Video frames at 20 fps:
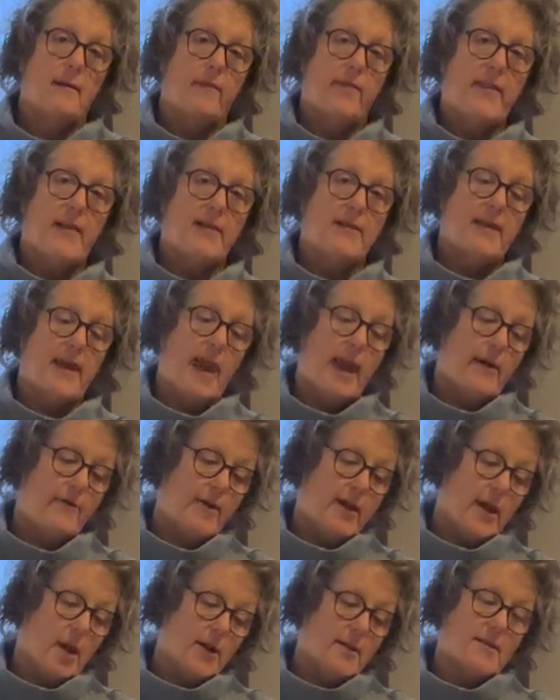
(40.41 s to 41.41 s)
this
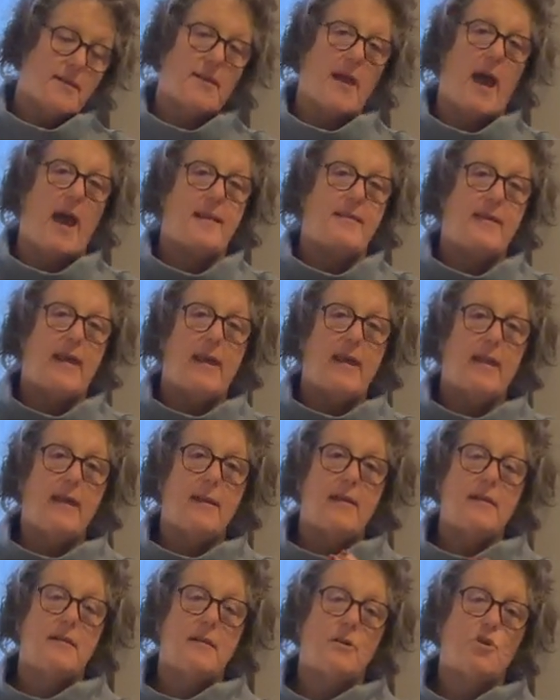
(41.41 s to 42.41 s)
carry-on size. It
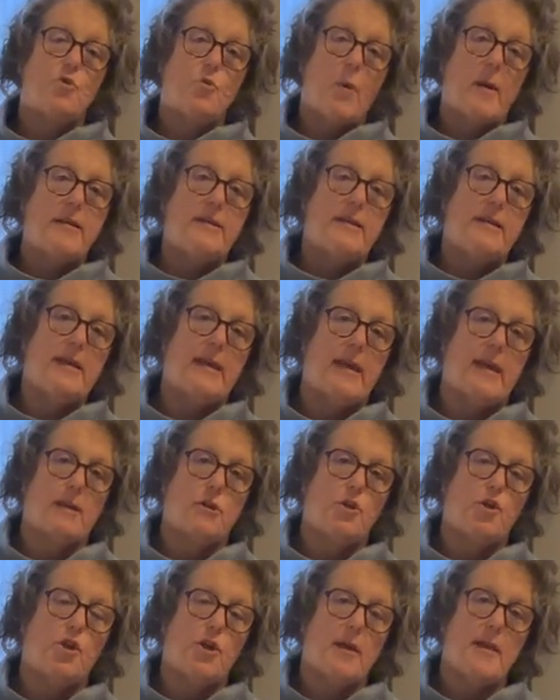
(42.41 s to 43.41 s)
is 20
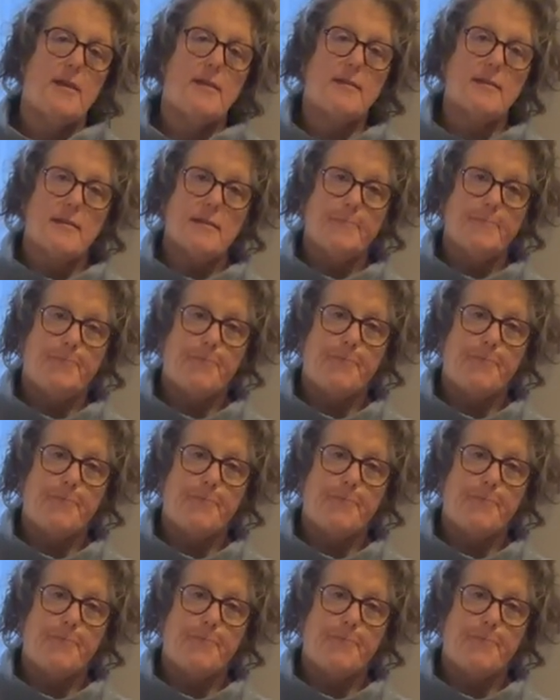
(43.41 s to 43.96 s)
inches,